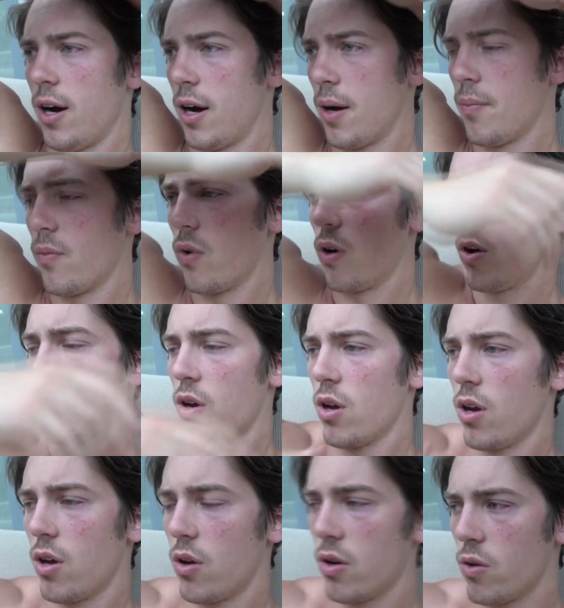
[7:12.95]
Um,
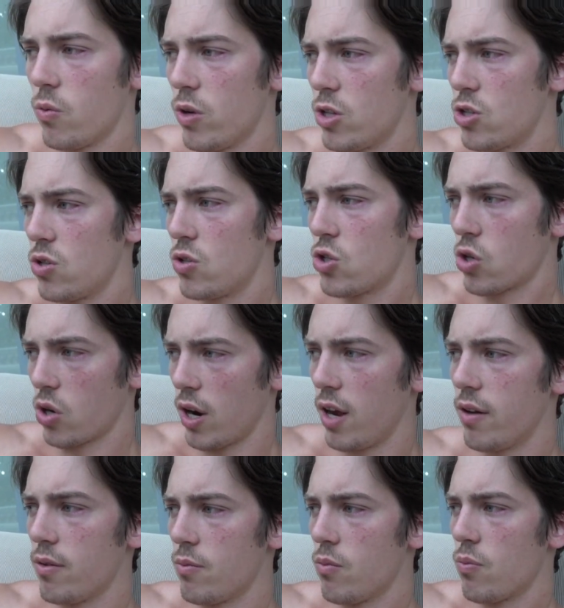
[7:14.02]
We
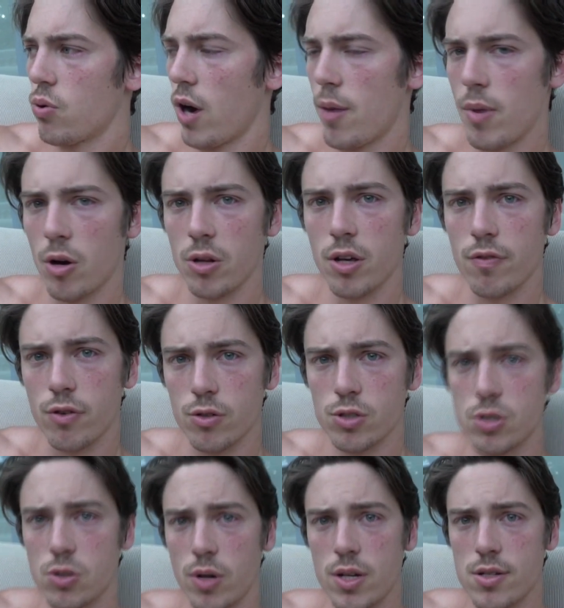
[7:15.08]
train primarily for
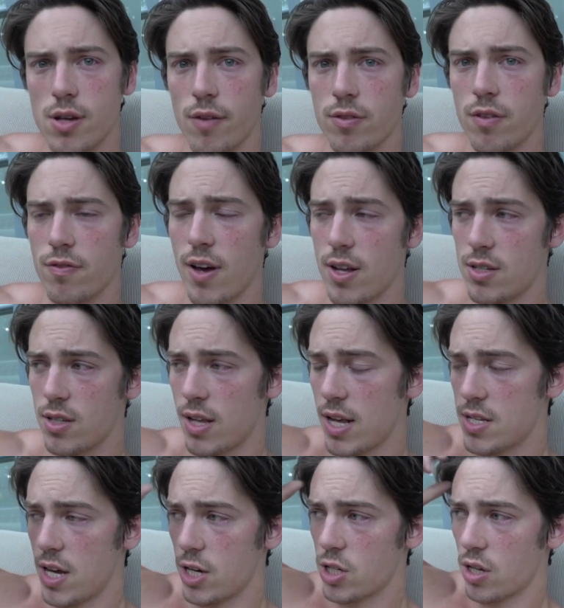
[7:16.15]
street self-defense, and
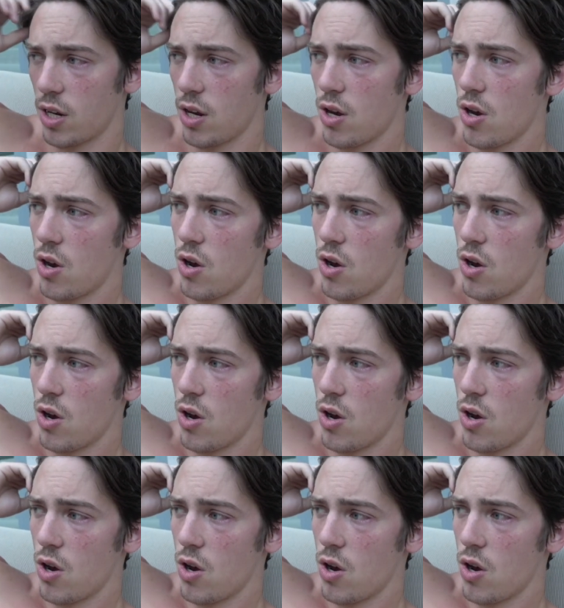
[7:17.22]
that's actually